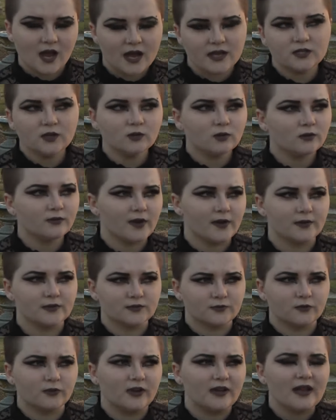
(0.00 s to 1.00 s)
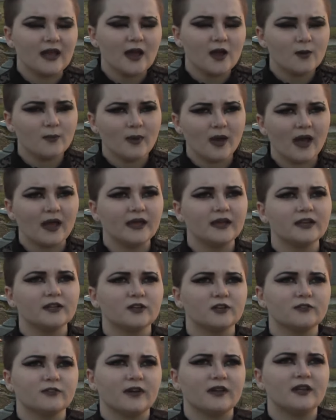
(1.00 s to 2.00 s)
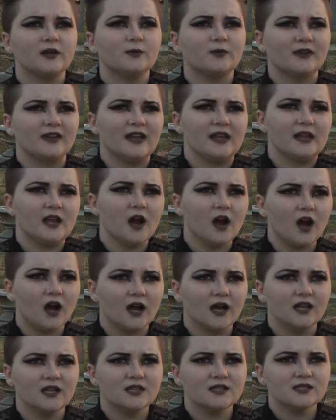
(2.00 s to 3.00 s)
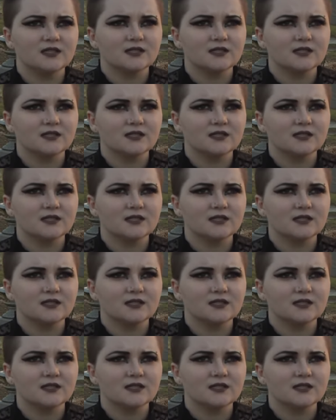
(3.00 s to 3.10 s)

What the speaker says: don't know if I was freaked out by it or if I didn't want to get caught